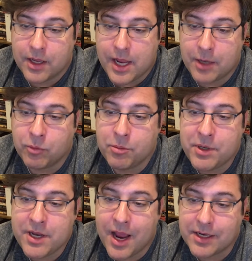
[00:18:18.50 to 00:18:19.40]
It would be
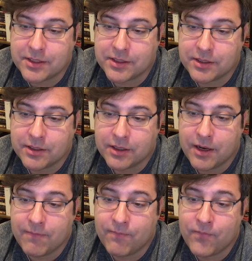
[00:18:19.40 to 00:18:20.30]
nice,
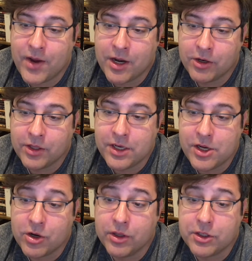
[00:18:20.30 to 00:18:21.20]
and fairly
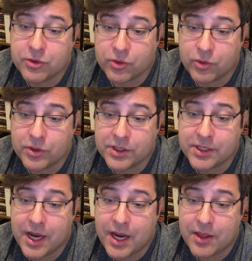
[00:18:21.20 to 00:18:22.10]
nearly true, to
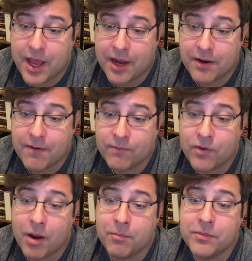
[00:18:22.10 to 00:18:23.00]
say that
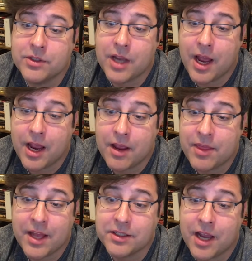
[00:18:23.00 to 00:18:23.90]
from
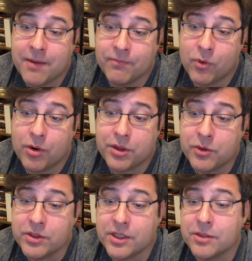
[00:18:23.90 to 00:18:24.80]
that time forth
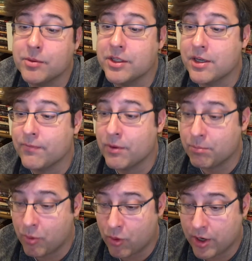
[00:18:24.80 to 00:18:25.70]
Eustace was a different
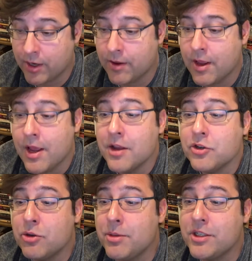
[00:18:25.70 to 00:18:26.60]
boy.
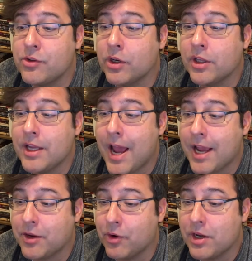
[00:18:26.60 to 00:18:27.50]
To be strictly
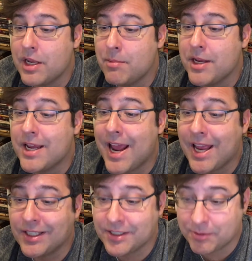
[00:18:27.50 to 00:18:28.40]
accurate, he
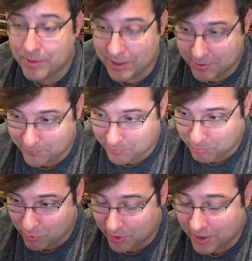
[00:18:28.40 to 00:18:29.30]
began to be a different
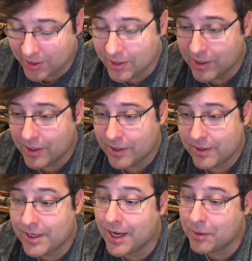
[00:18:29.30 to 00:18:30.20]
boy.
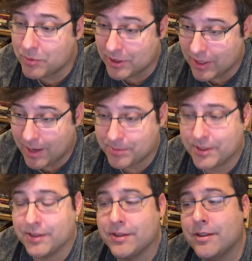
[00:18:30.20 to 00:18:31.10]
He had
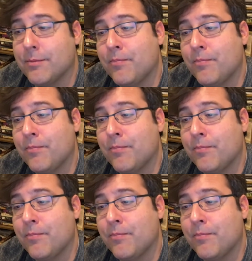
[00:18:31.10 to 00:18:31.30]
relapses.